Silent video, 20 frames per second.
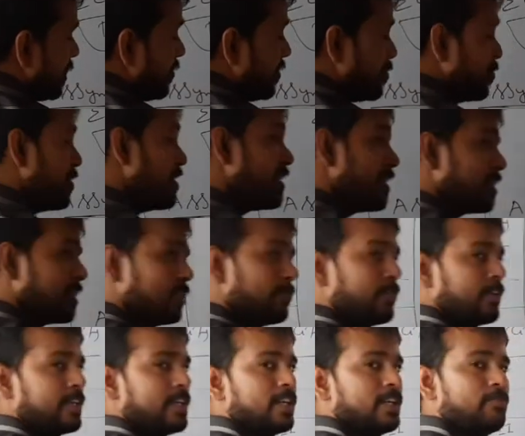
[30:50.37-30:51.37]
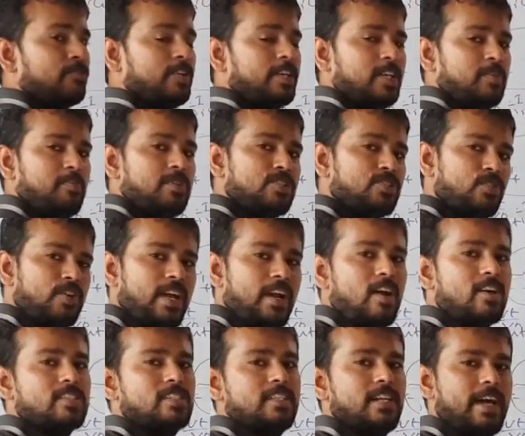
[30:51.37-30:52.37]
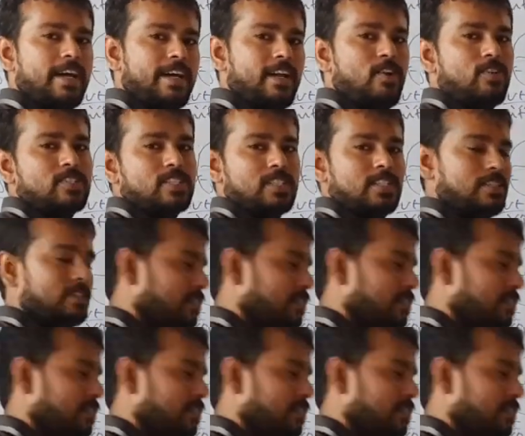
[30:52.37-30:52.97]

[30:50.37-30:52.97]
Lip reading: they will meet at infinity. Infinity means you cannot see, I cannot see.